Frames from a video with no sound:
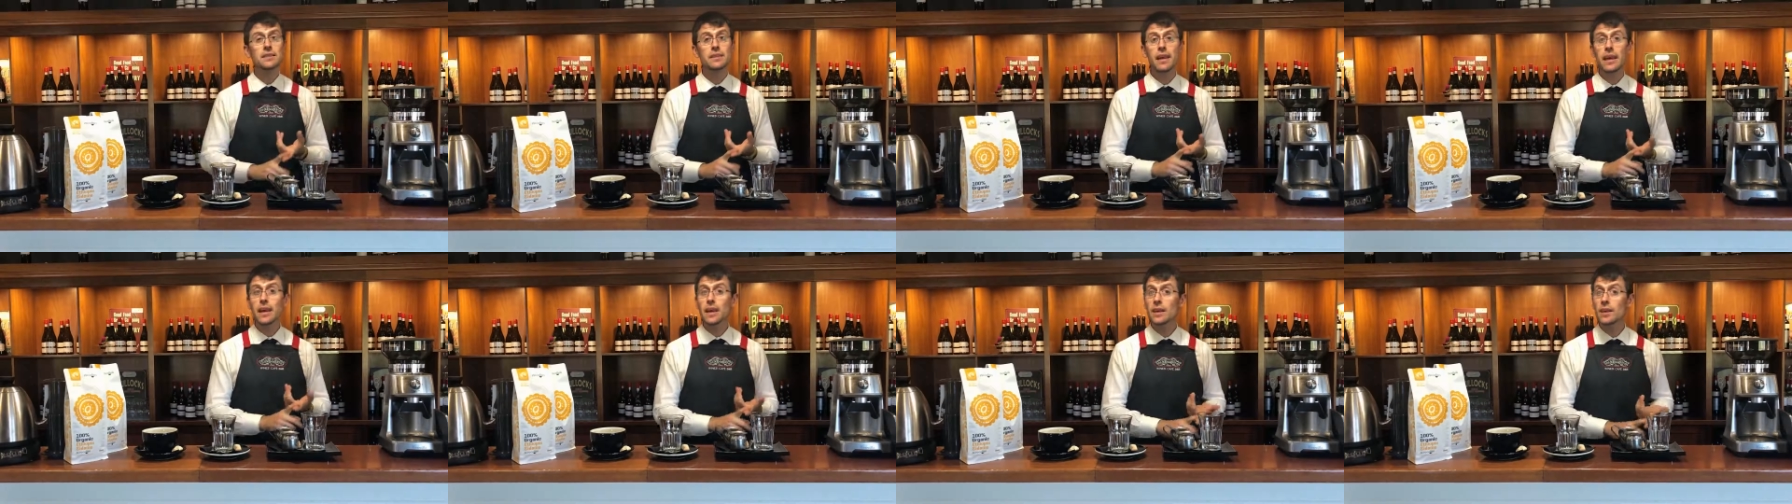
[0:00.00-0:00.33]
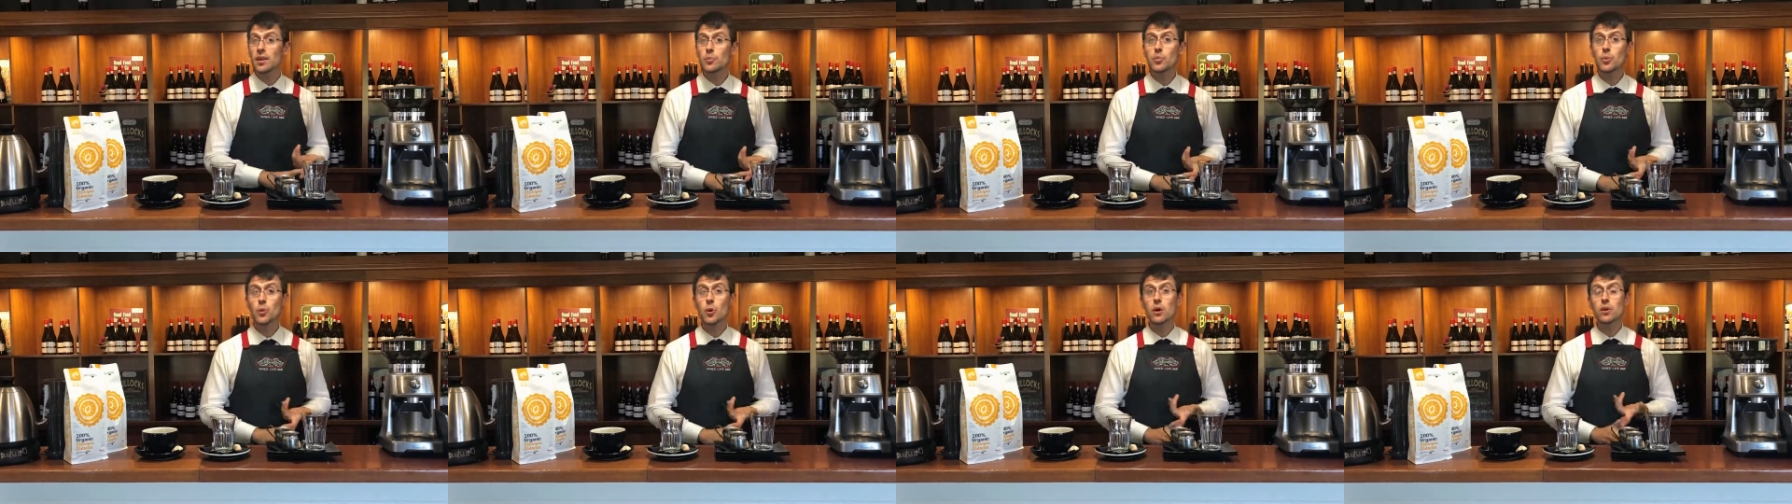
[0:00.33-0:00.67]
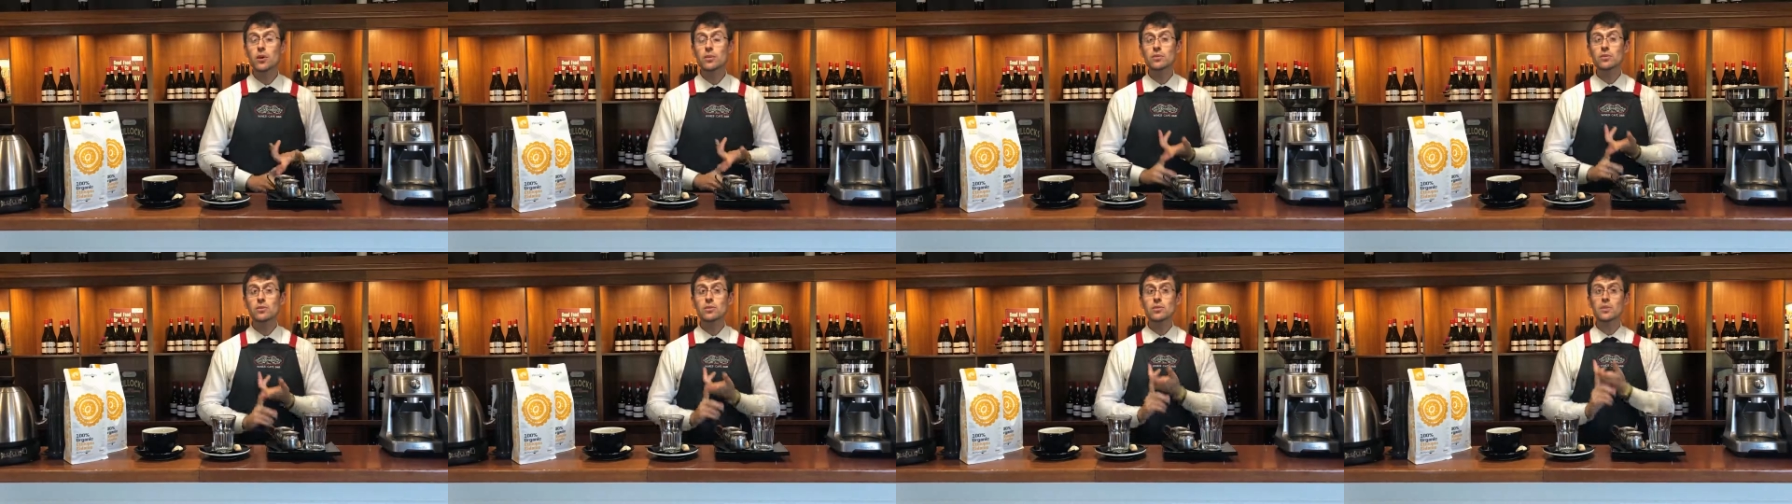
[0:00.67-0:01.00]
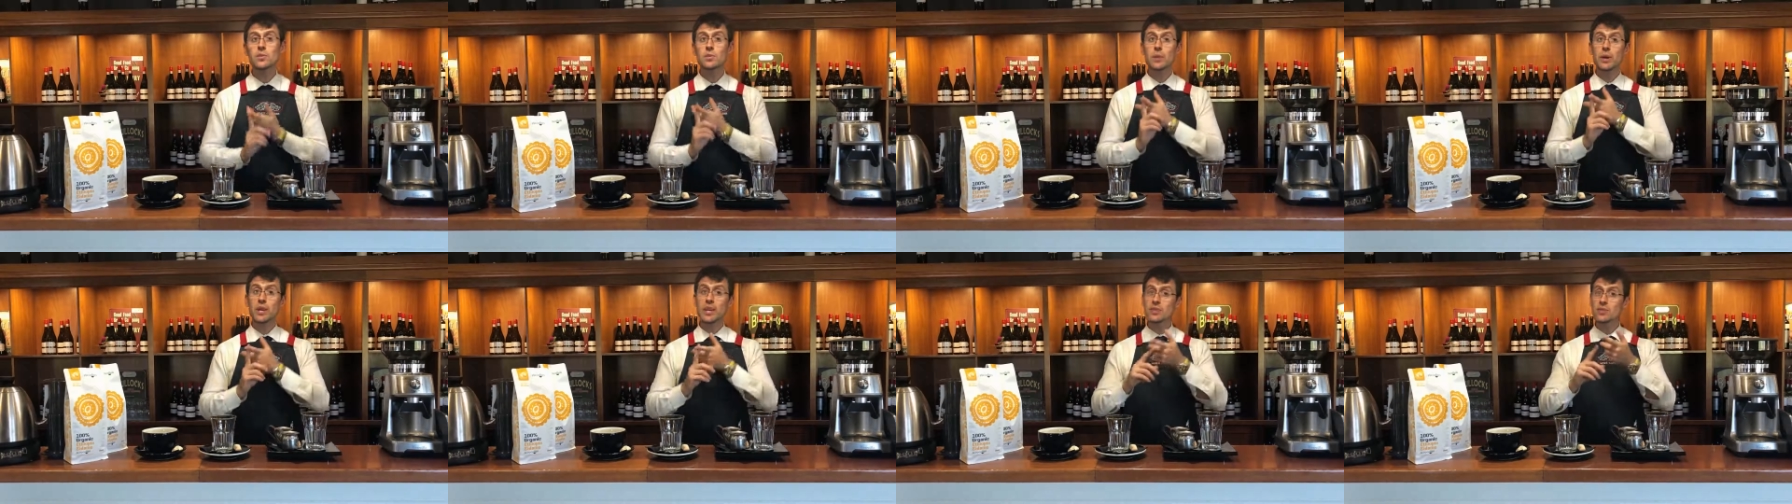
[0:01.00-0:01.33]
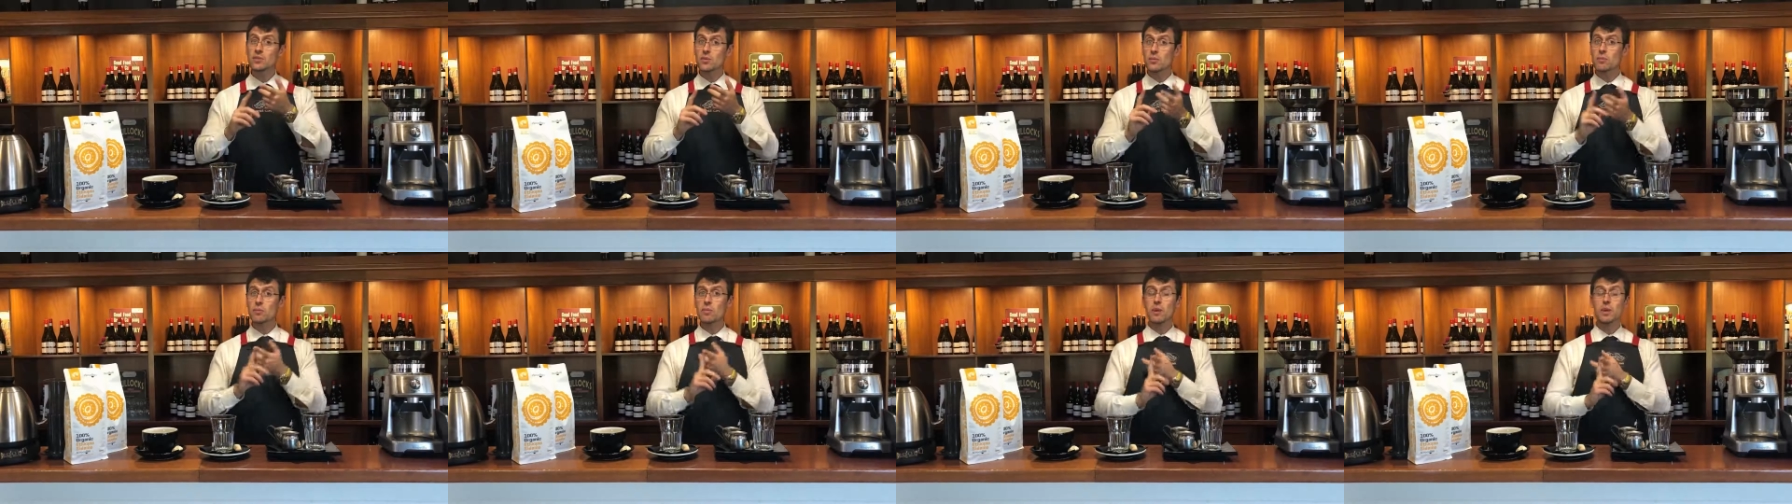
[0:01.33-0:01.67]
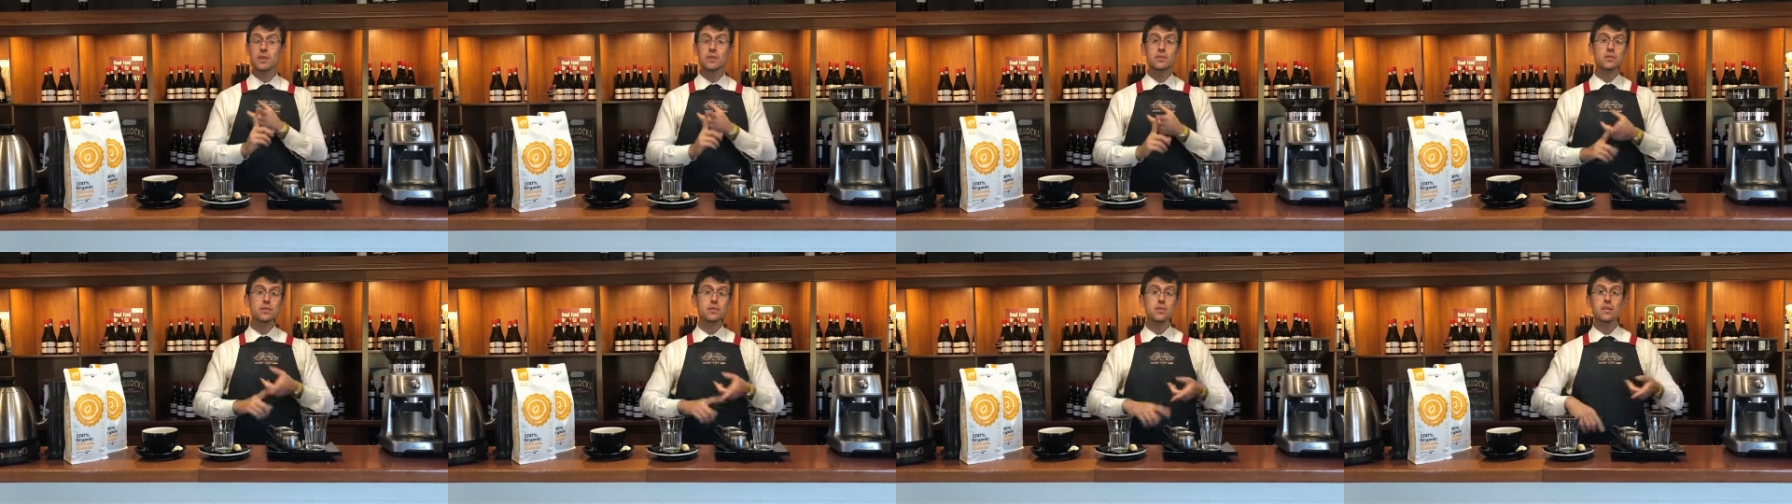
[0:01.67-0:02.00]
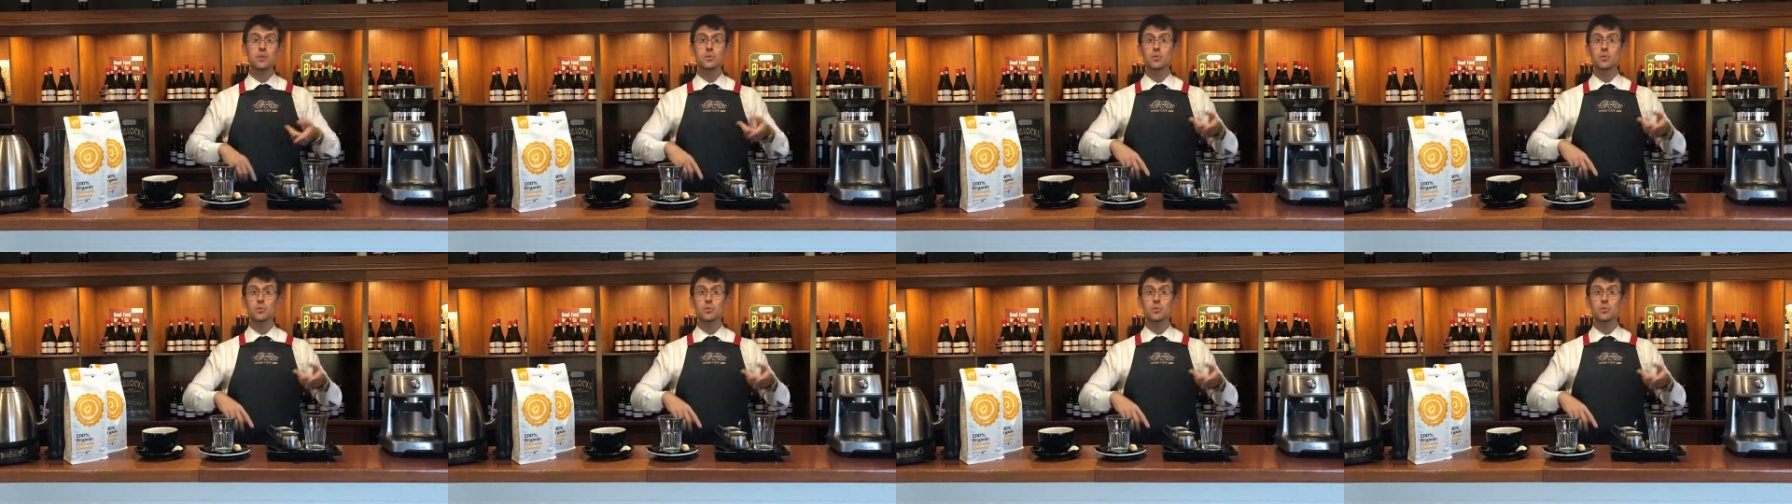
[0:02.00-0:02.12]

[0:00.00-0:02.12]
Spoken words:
dairy products based on milk.